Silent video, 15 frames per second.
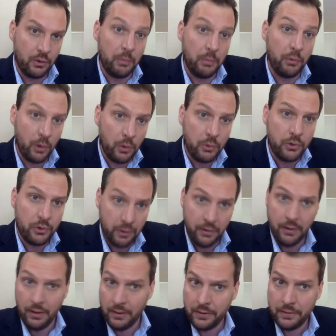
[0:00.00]
approach to
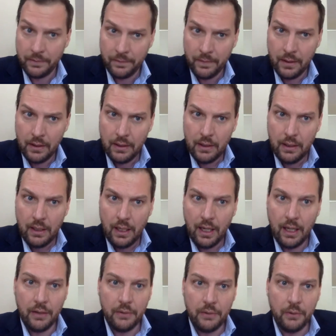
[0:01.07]
this.
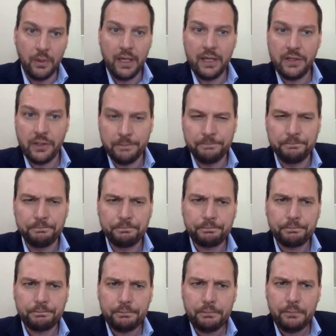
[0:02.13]
And the reason
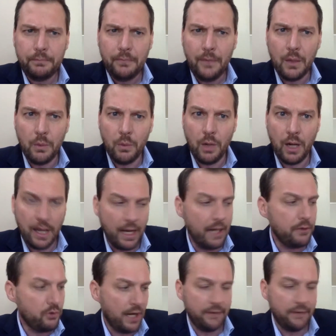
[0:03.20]
why I
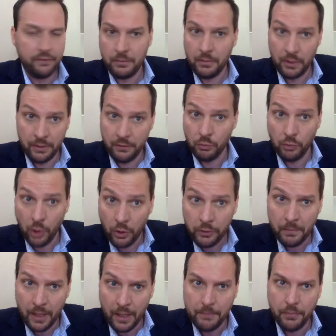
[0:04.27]
even
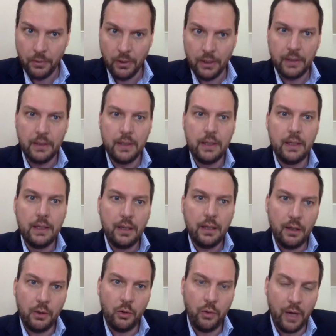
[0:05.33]
wrote my book,
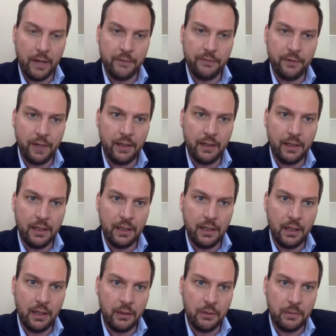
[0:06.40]
quite frankly,
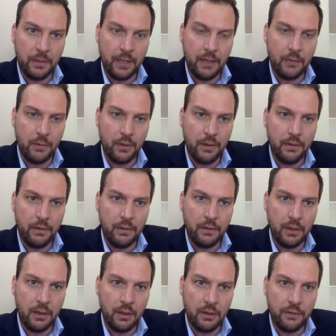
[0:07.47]
to begin with,
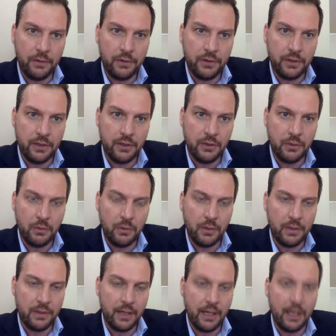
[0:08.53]
the first edition,
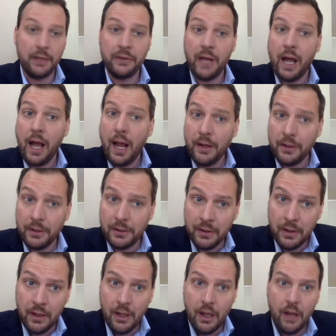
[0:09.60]
was I got tired
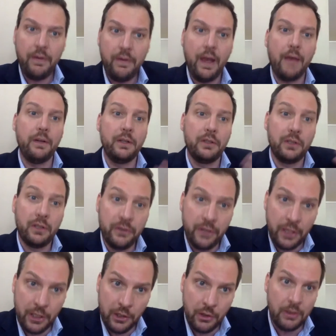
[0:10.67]
of having to
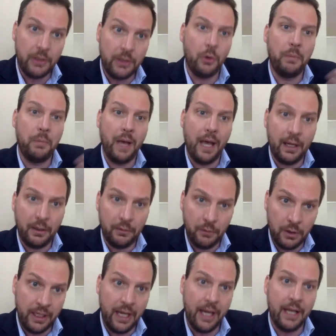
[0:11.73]
continually go back
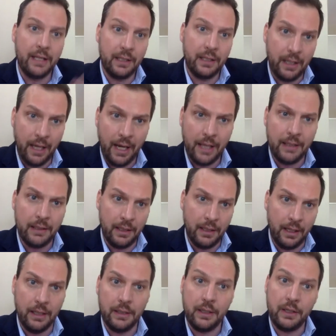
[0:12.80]
again and again and
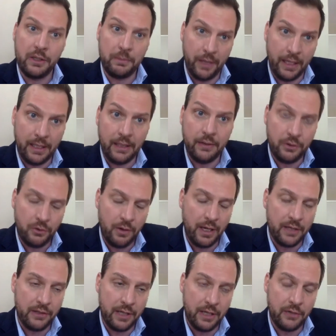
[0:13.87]
again, explaining these
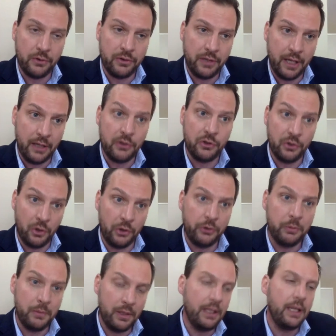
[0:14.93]
transnational standards, and
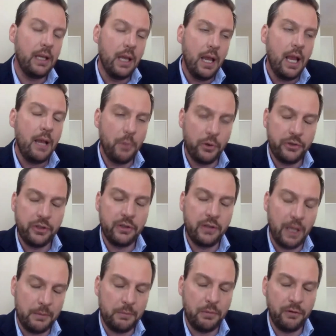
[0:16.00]
ultimately, and most of the
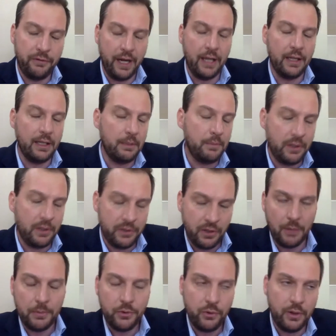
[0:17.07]
times prevailing, because the
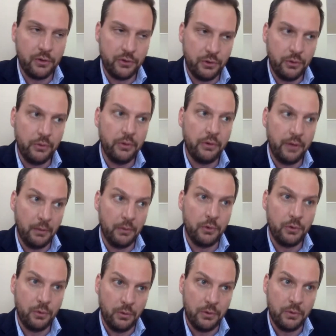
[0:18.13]
arbitrators knew that they were
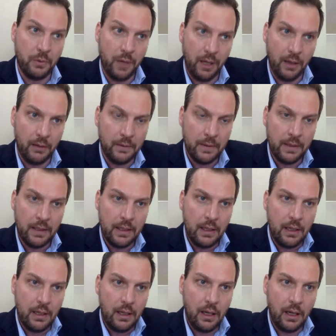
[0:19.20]
true as well.
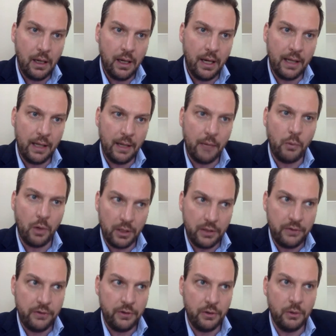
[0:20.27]
And I
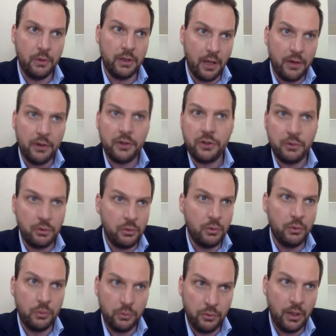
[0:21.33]
wanted to, and others
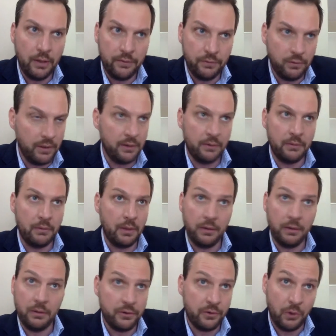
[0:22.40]
who have written,
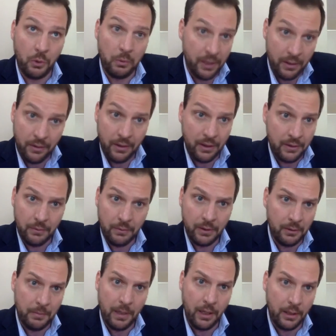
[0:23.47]
and there's so many things
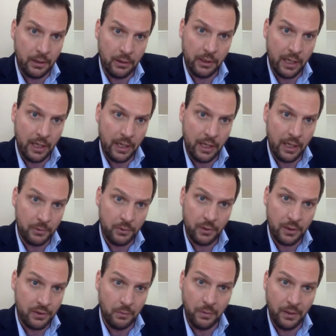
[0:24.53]
written about international
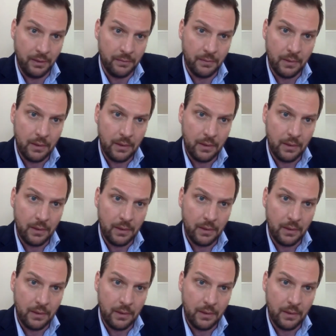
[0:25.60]
arbitration, we